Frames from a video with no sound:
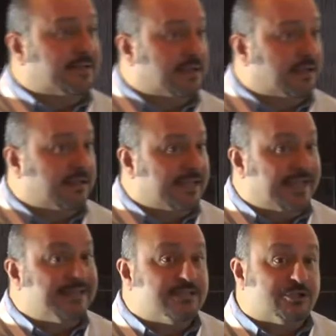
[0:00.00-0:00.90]
the
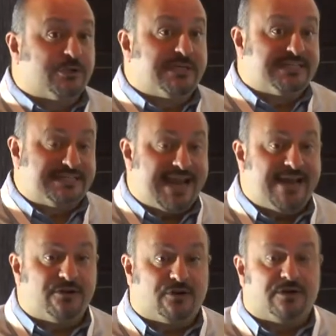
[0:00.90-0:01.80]
industry
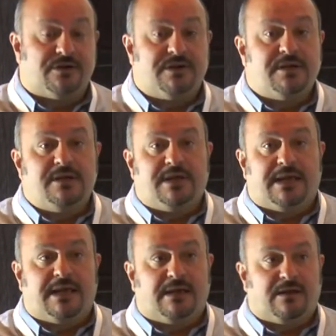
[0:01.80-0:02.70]
standard
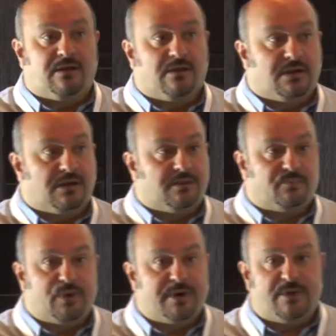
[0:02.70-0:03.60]
in
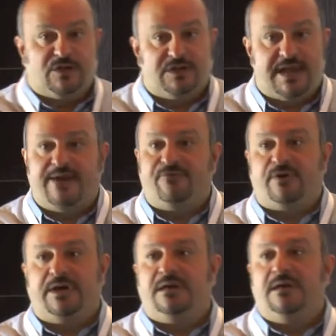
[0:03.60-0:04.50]
pretty much
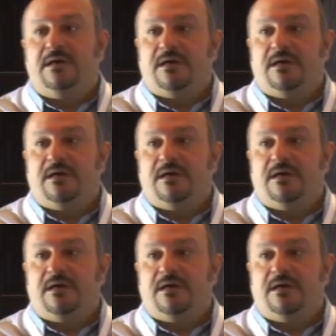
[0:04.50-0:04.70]
every